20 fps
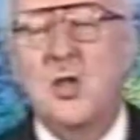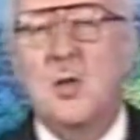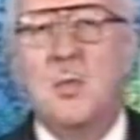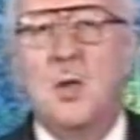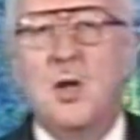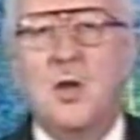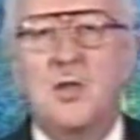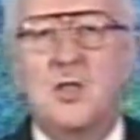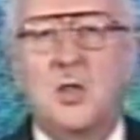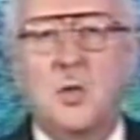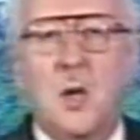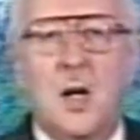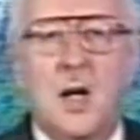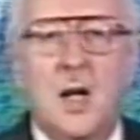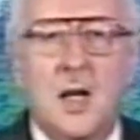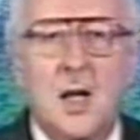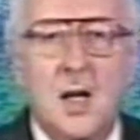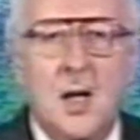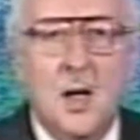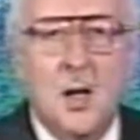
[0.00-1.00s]
moves
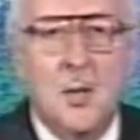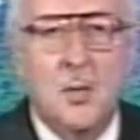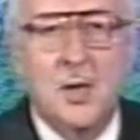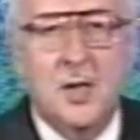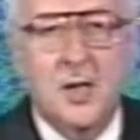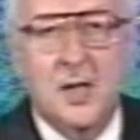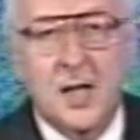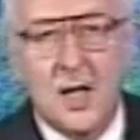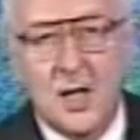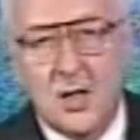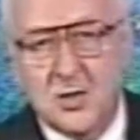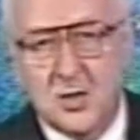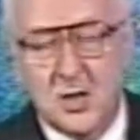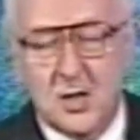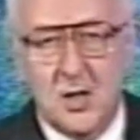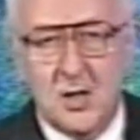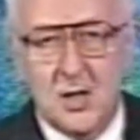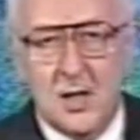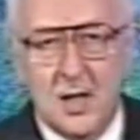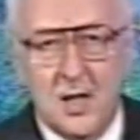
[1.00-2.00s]
away, but the gales are
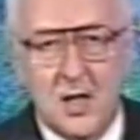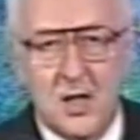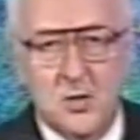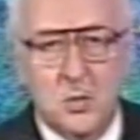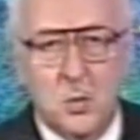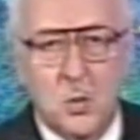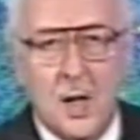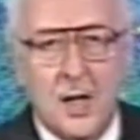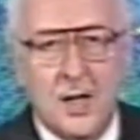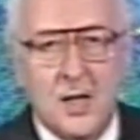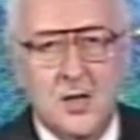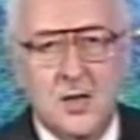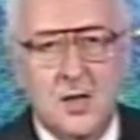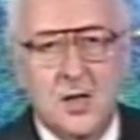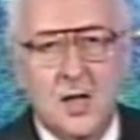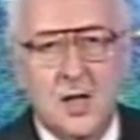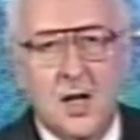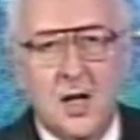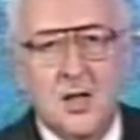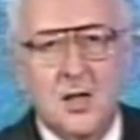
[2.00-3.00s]
going to last well into the
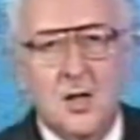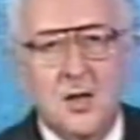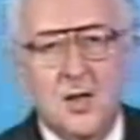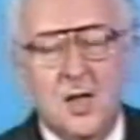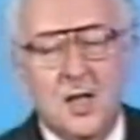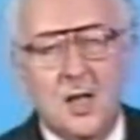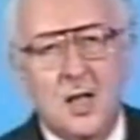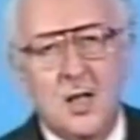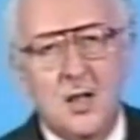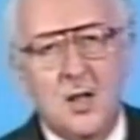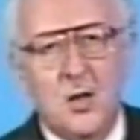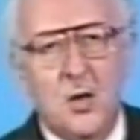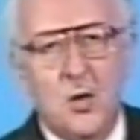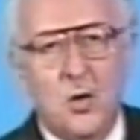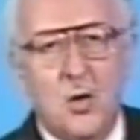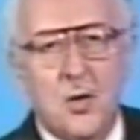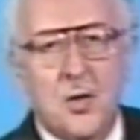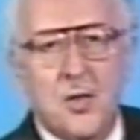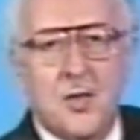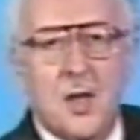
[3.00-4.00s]
night, I think, in the
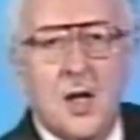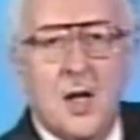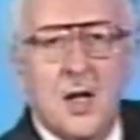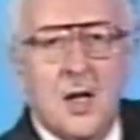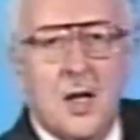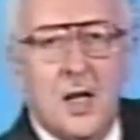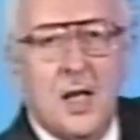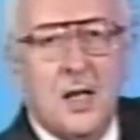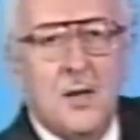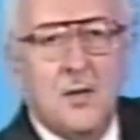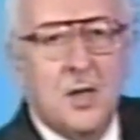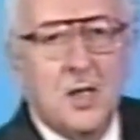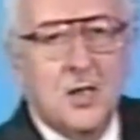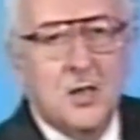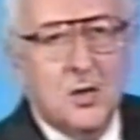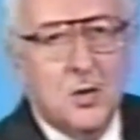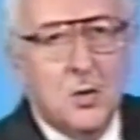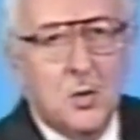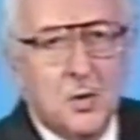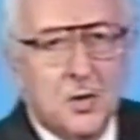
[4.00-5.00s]
north, even
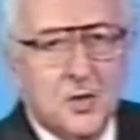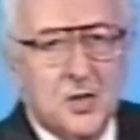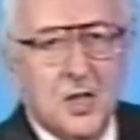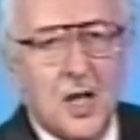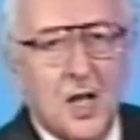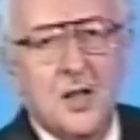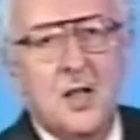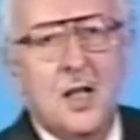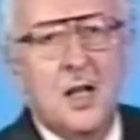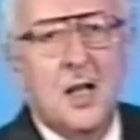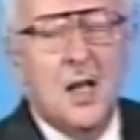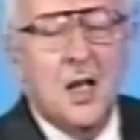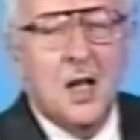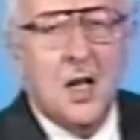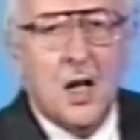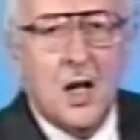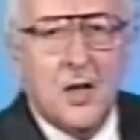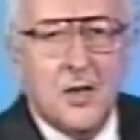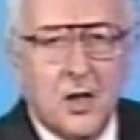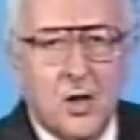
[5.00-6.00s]
into Sunday.
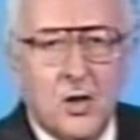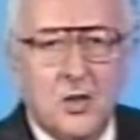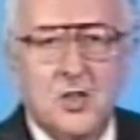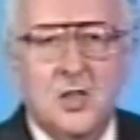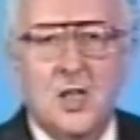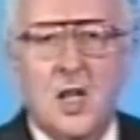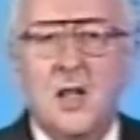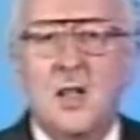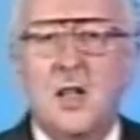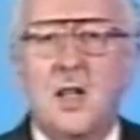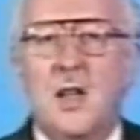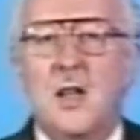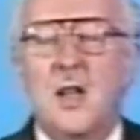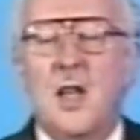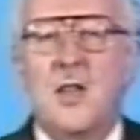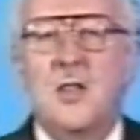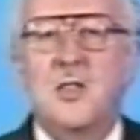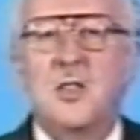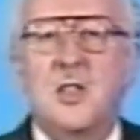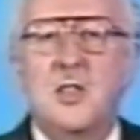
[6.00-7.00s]
And then on Sunday,
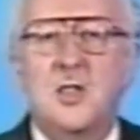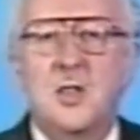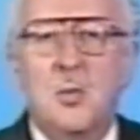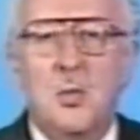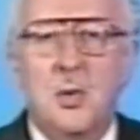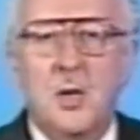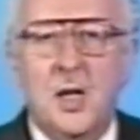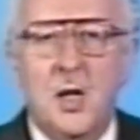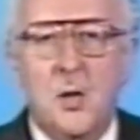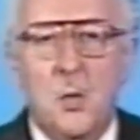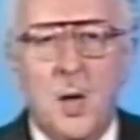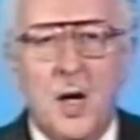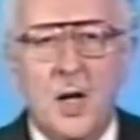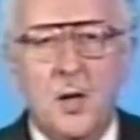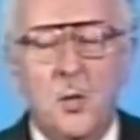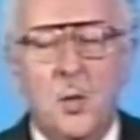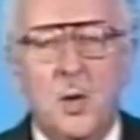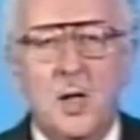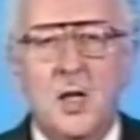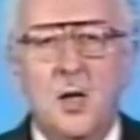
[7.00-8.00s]
another system bringing wet
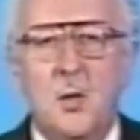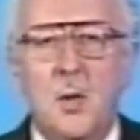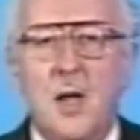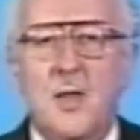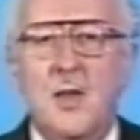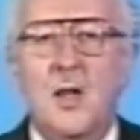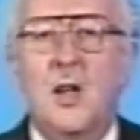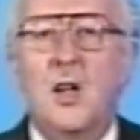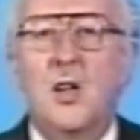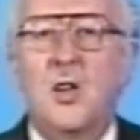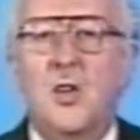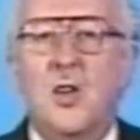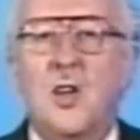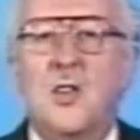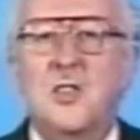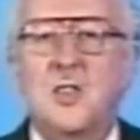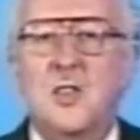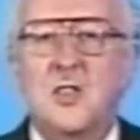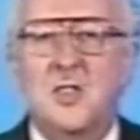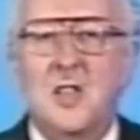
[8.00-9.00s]
and windy weather
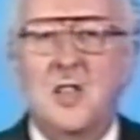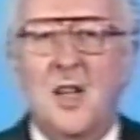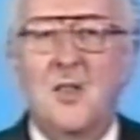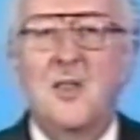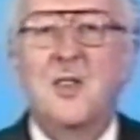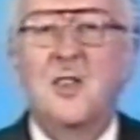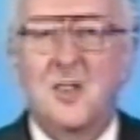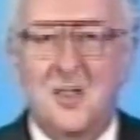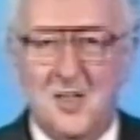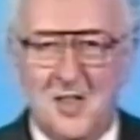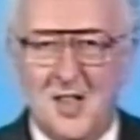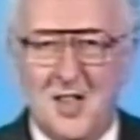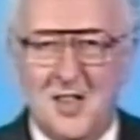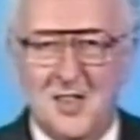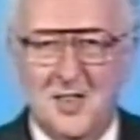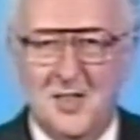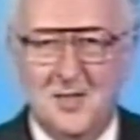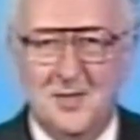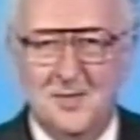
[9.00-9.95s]
across the south. Good night.